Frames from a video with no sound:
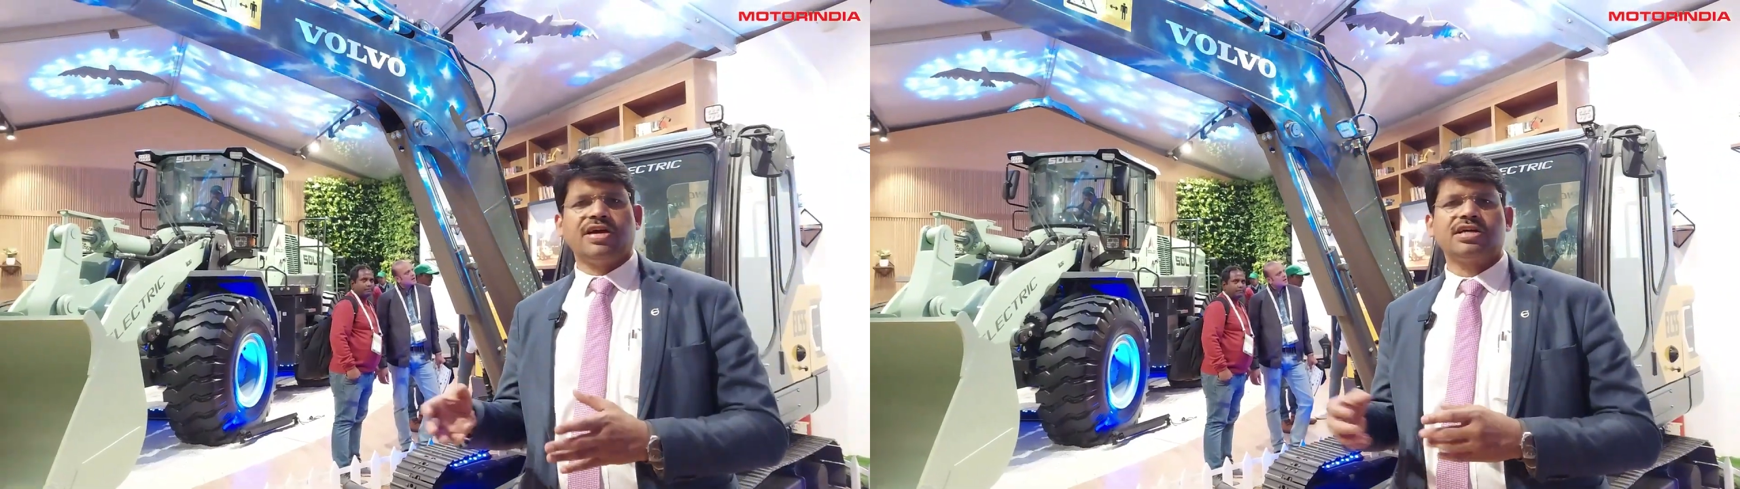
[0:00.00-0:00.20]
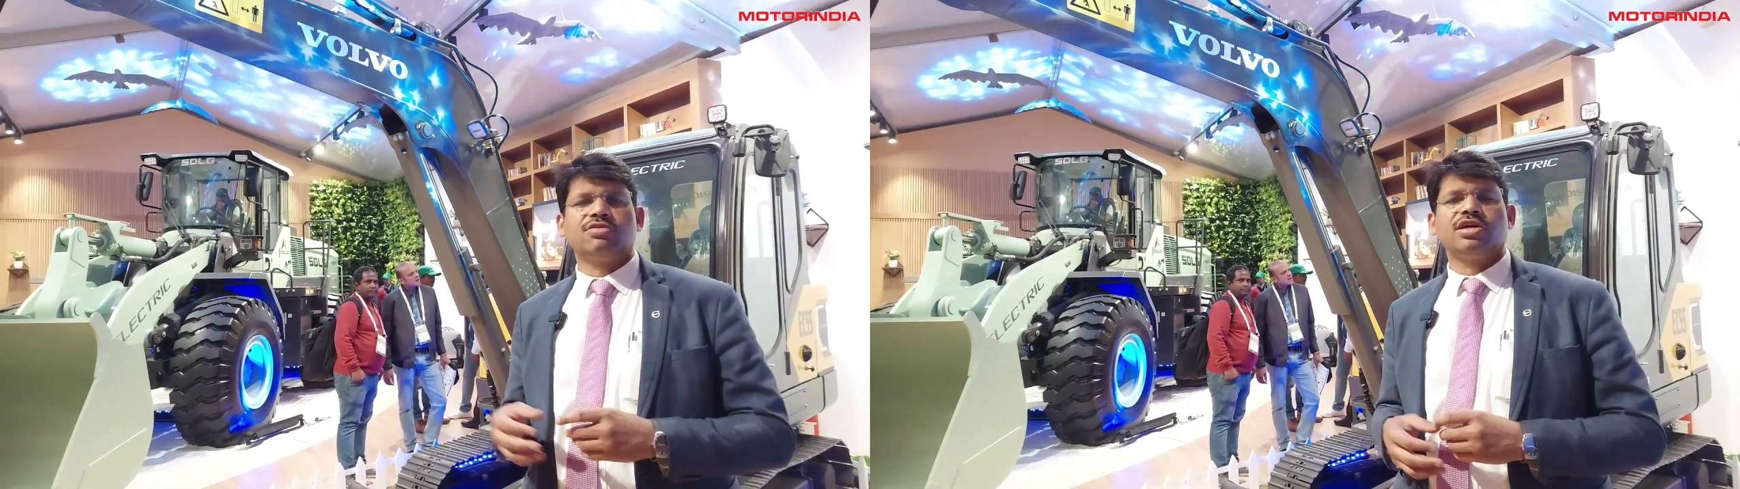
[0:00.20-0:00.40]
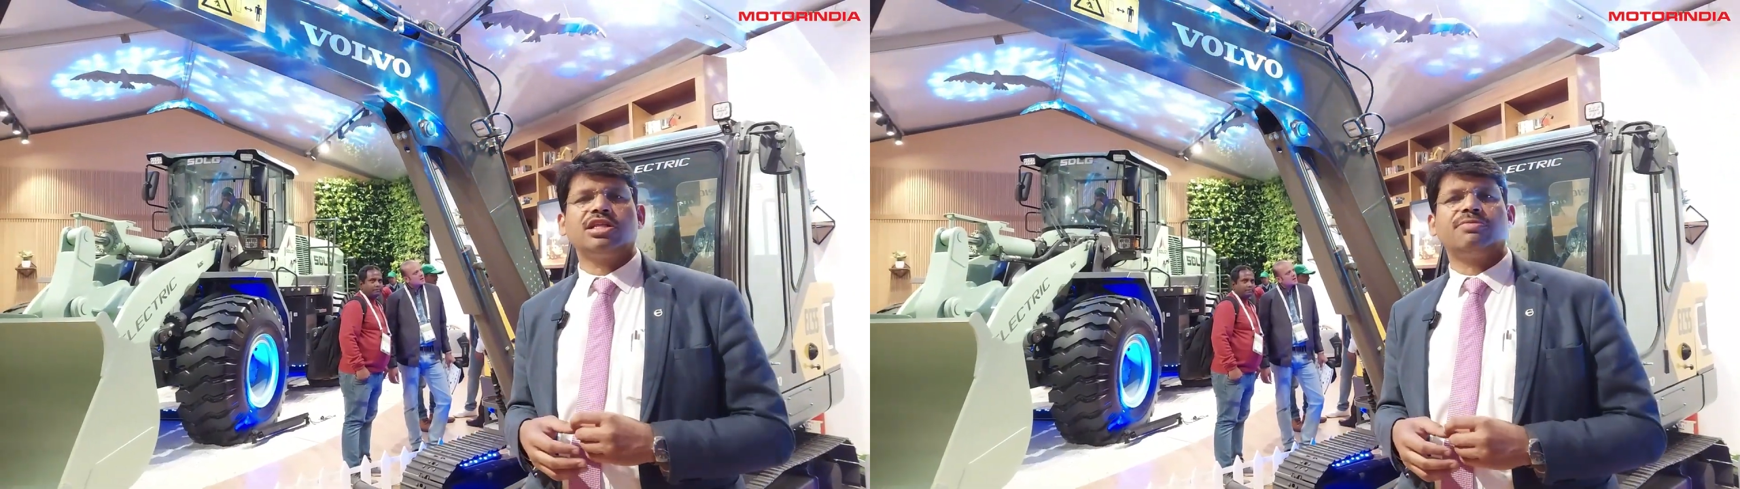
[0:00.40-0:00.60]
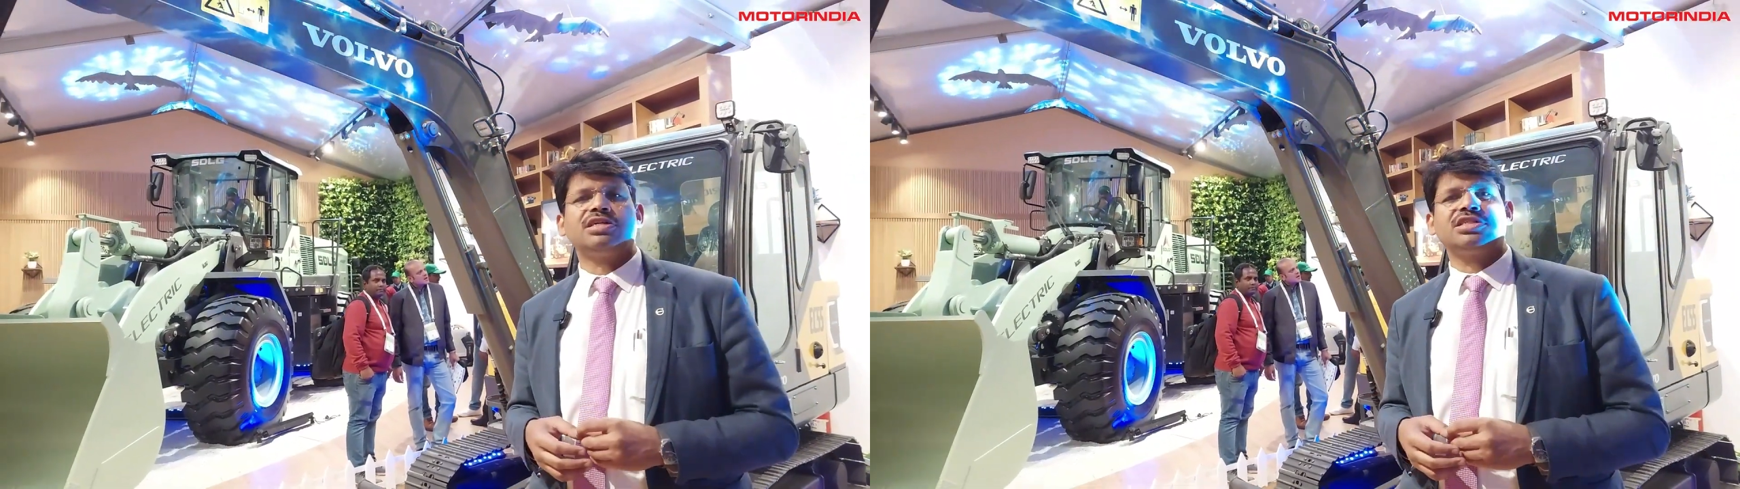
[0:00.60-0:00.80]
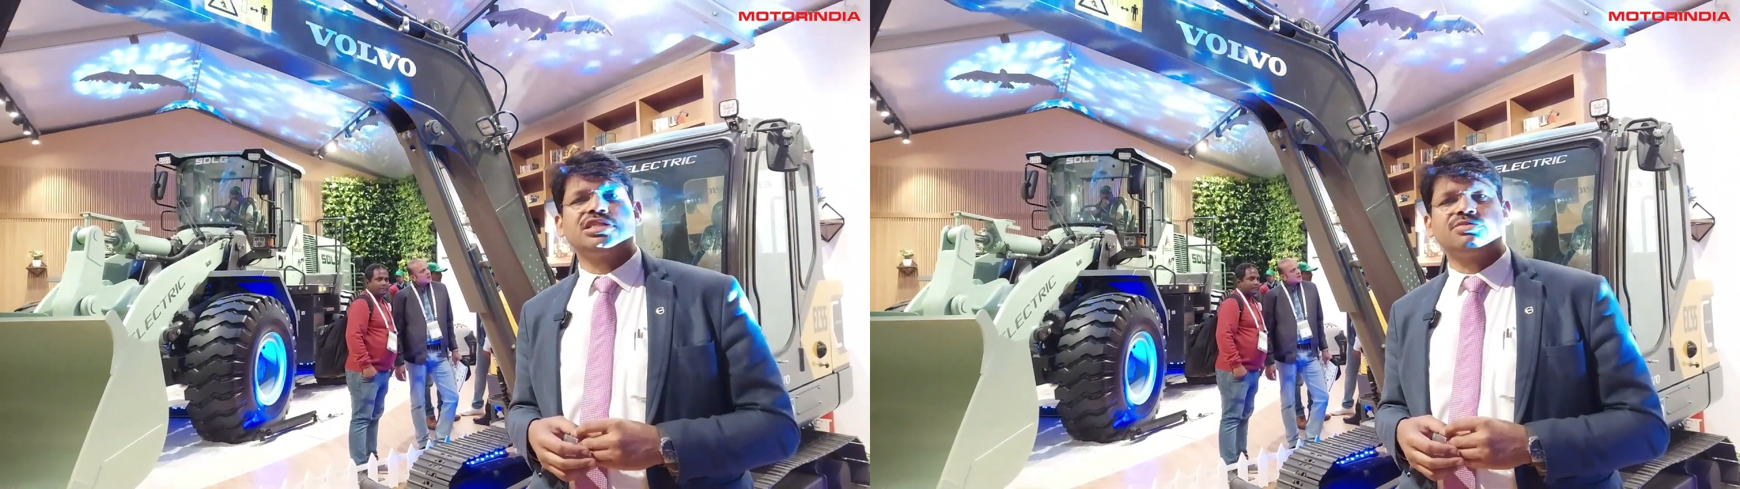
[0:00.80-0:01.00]
in fact, today the
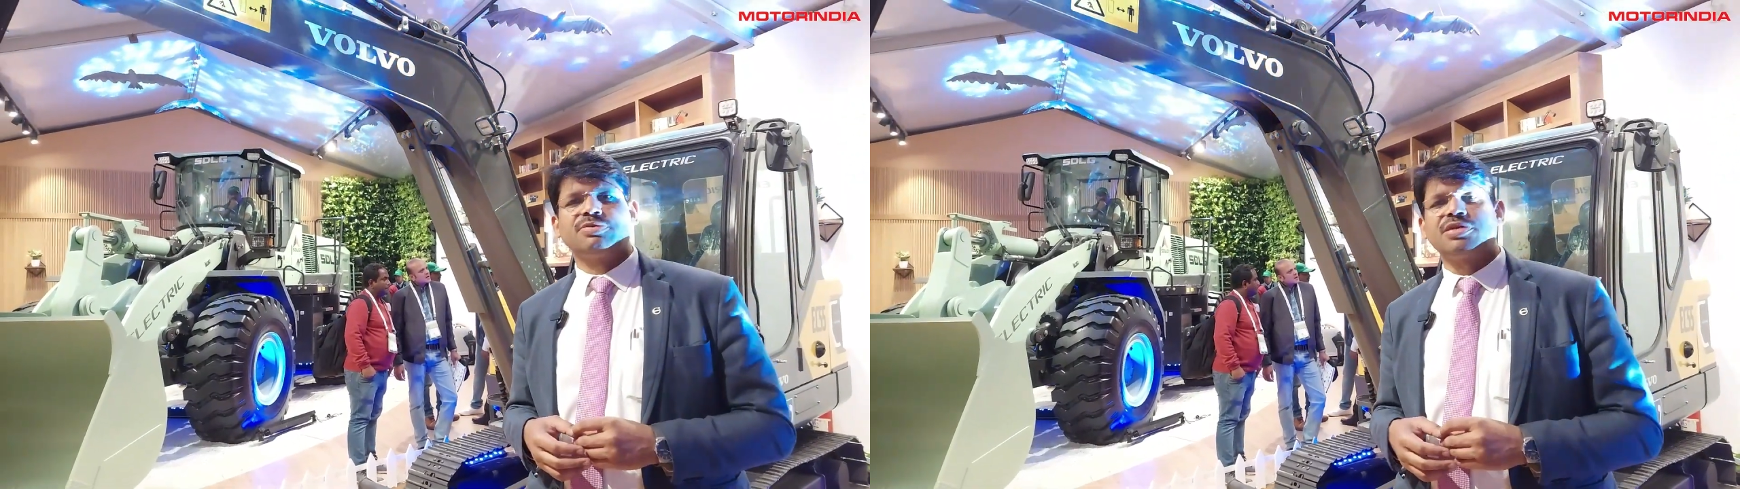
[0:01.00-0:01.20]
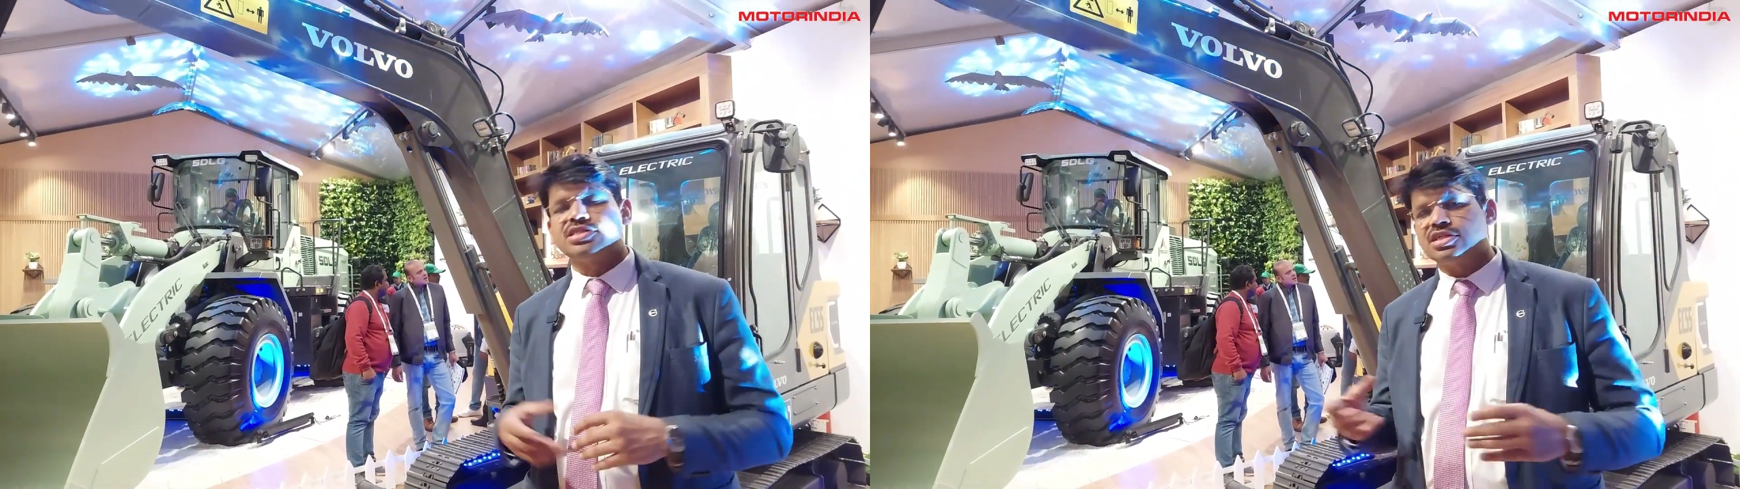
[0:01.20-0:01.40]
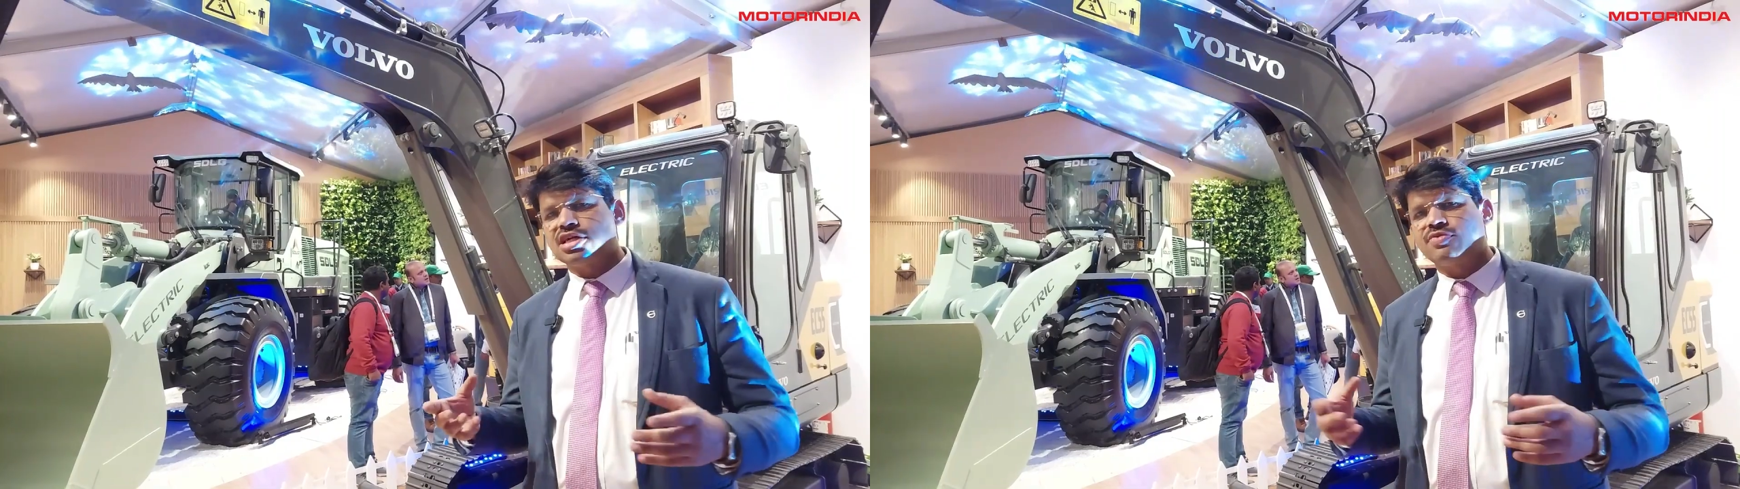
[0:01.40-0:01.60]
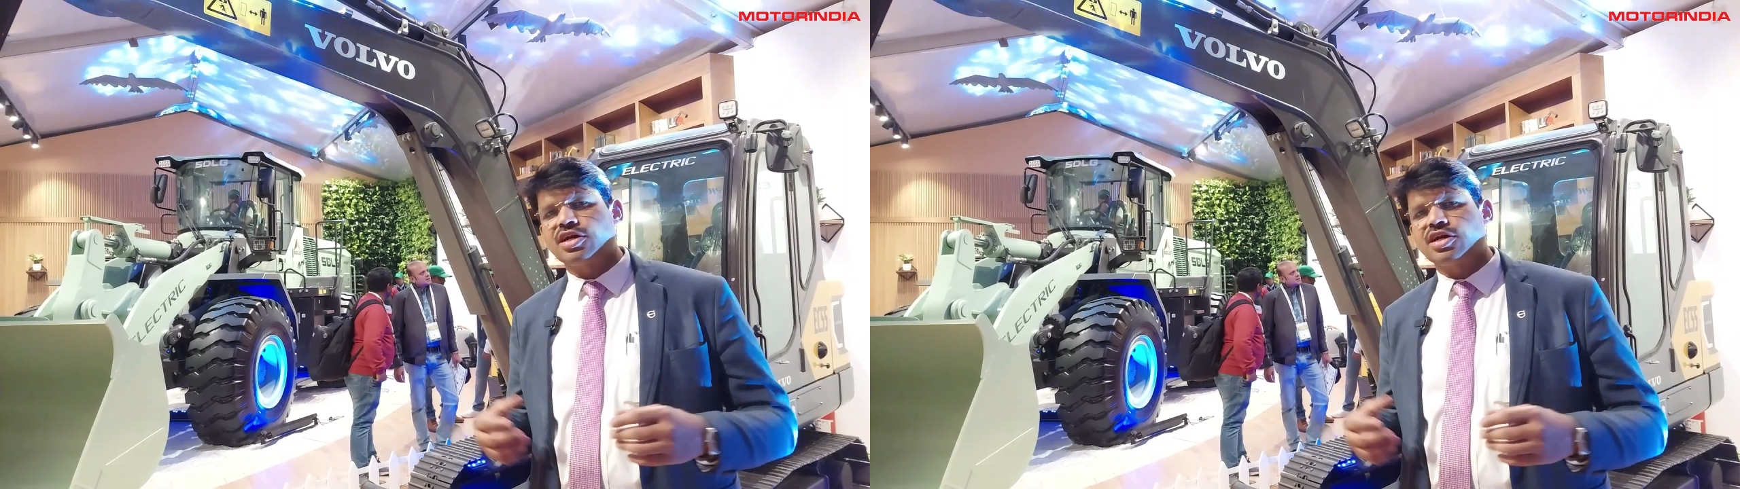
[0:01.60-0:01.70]
budget has been presented.